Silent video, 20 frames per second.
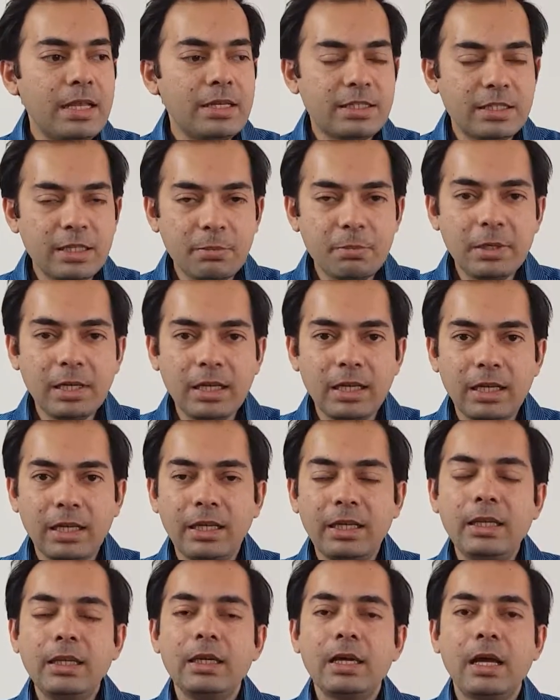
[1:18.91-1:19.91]

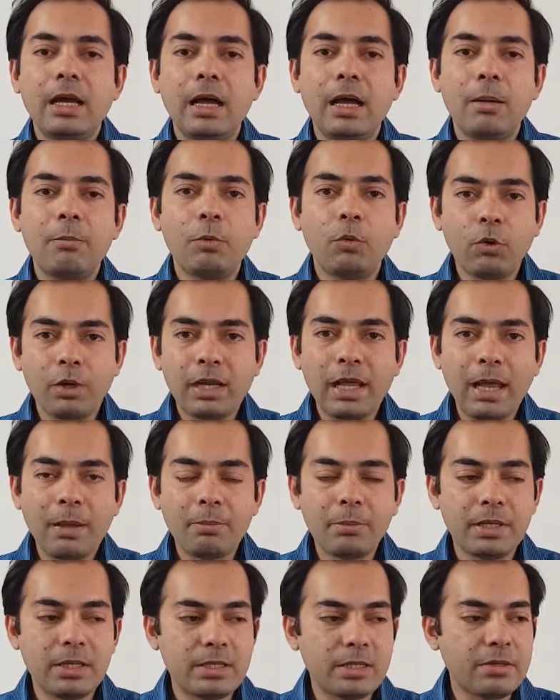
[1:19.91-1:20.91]
Typically, what
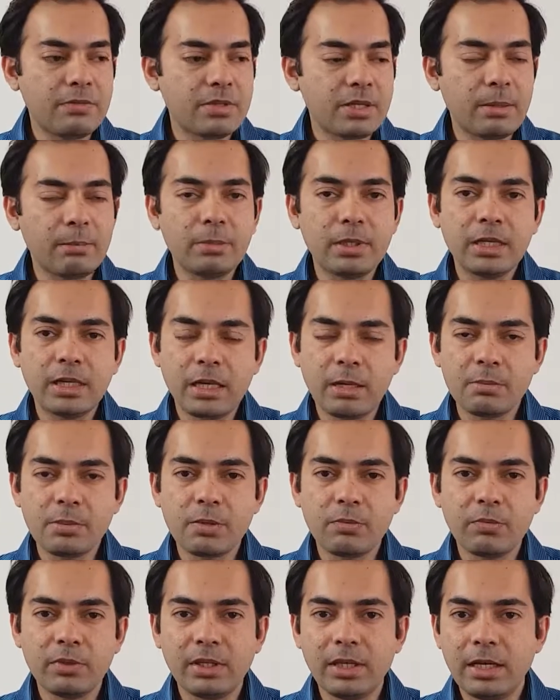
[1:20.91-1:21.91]
happens if somebody comes
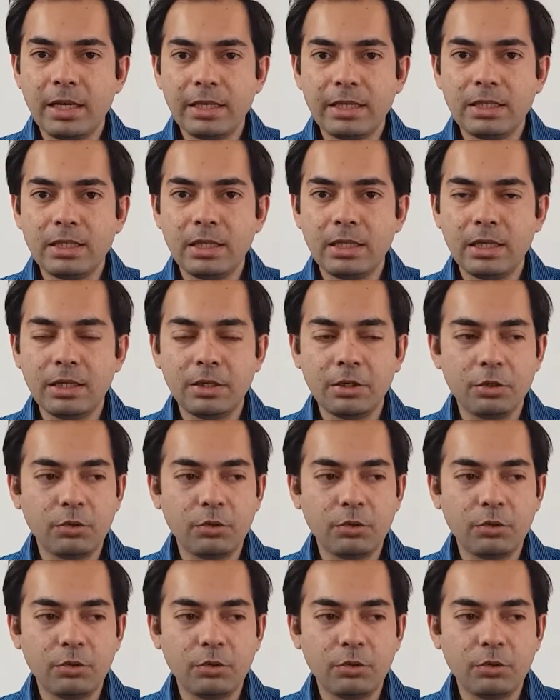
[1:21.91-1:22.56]
up with an idea,